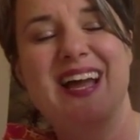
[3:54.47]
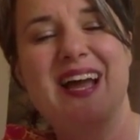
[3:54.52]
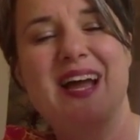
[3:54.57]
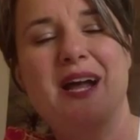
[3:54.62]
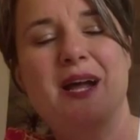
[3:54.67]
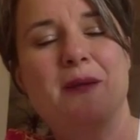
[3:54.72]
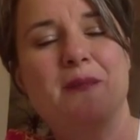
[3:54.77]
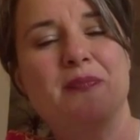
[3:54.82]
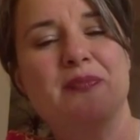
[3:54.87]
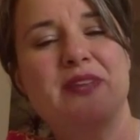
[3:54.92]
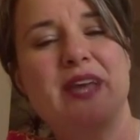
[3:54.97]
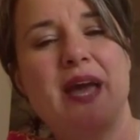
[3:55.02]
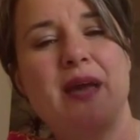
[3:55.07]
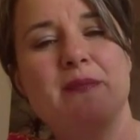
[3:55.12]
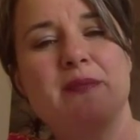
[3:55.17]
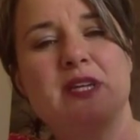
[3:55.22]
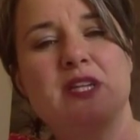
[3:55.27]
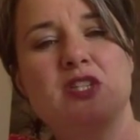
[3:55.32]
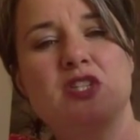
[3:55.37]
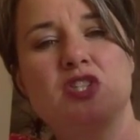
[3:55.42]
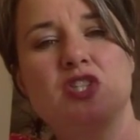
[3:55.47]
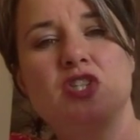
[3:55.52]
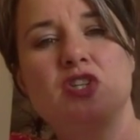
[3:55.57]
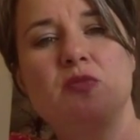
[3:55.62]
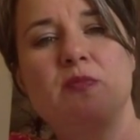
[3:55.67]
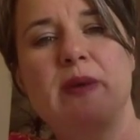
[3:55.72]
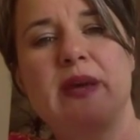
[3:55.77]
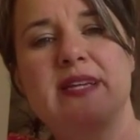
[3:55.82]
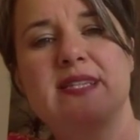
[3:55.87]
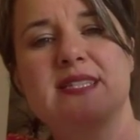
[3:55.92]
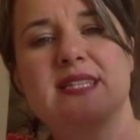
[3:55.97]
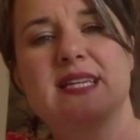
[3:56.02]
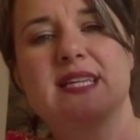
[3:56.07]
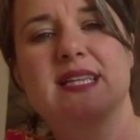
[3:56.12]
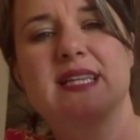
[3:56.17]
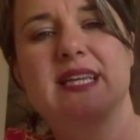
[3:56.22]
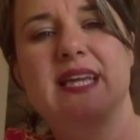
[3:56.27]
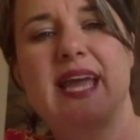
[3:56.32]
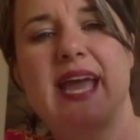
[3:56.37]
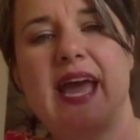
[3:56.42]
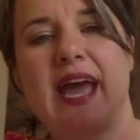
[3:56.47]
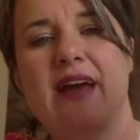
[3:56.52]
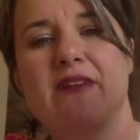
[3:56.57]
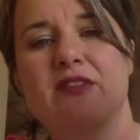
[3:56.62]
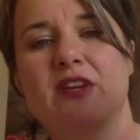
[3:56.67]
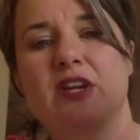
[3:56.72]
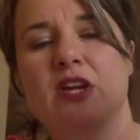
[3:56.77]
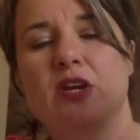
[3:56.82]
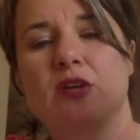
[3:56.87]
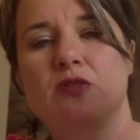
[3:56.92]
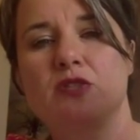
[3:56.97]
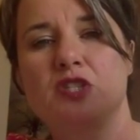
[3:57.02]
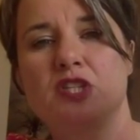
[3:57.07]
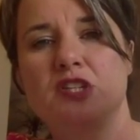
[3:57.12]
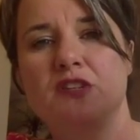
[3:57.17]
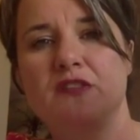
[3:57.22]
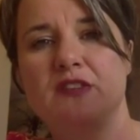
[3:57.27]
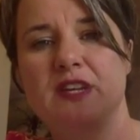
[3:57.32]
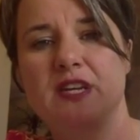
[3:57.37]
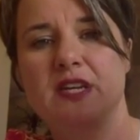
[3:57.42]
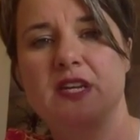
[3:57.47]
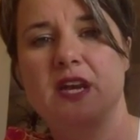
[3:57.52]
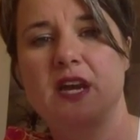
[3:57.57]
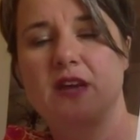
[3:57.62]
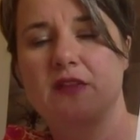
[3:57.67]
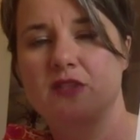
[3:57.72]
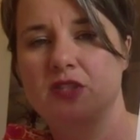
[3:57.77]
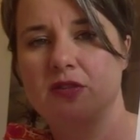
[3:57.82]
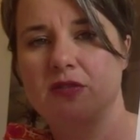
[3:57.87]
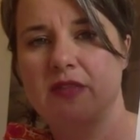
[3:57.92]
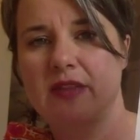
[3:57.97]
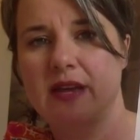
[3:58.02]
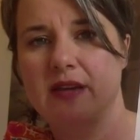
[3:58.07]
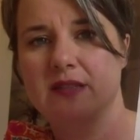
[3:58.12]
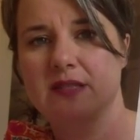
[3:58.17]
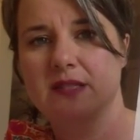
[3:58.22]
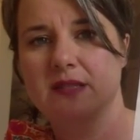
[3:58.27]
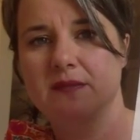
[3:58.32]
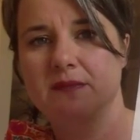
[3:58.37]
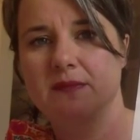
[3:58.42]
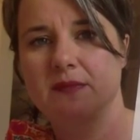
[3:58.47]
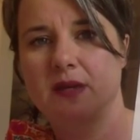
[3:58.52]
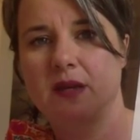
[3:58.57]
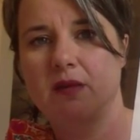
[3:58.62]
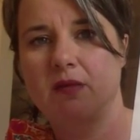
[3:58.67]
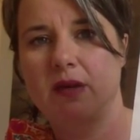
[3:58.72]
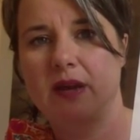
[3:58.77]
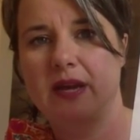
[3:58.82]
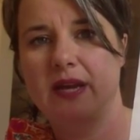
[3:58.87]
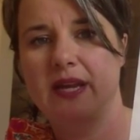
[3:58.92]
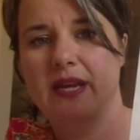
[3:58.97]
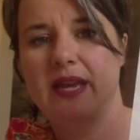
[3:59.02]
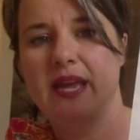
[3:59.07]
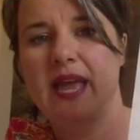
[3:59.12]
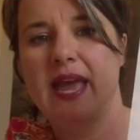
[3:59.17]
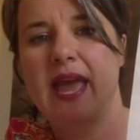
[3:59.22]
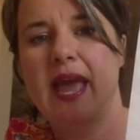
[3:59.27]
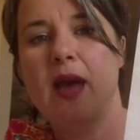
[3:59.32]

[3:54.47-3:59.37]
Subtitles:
That means you basically have an OGV of 2,000, okay?